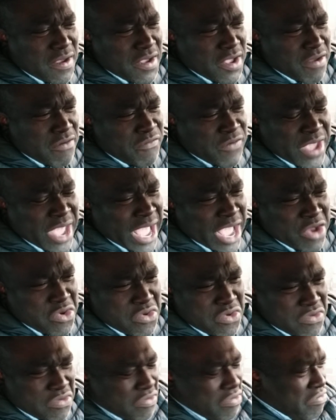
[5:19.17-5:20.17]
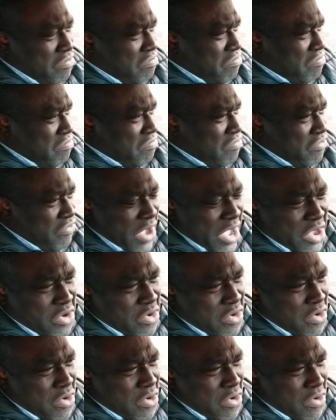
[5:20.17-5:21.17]
VIO,
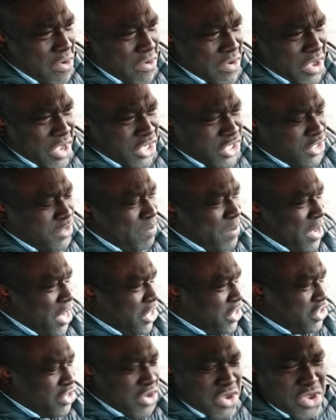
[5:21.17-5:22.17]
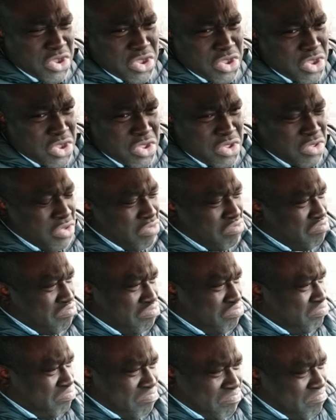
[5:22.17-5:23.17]
vehicle inspection,
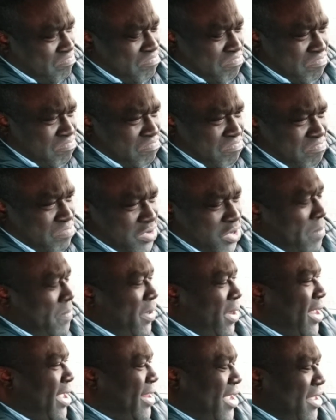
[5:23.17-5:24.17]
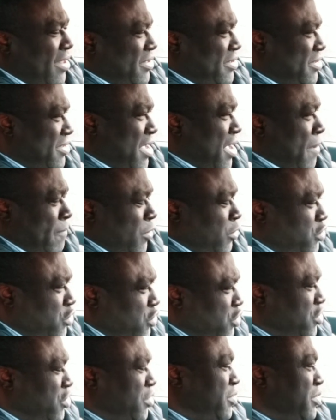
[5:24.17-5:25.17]
something like that. I'm not too
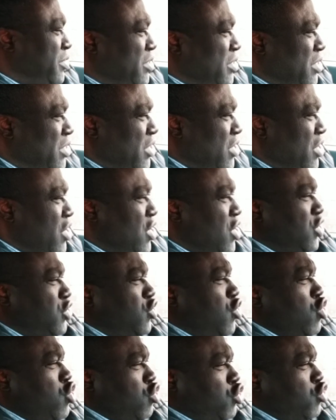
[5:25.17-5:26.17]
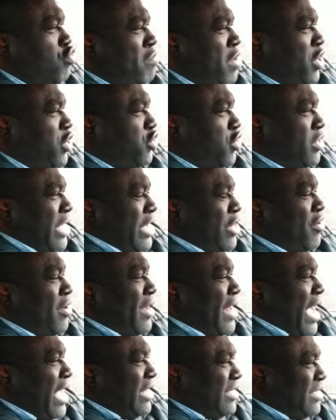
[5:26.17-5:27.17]
sure. So you should make sure that your
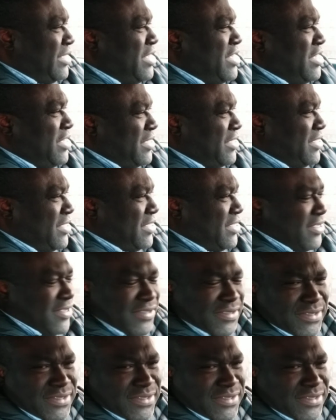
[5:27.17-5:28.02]
light is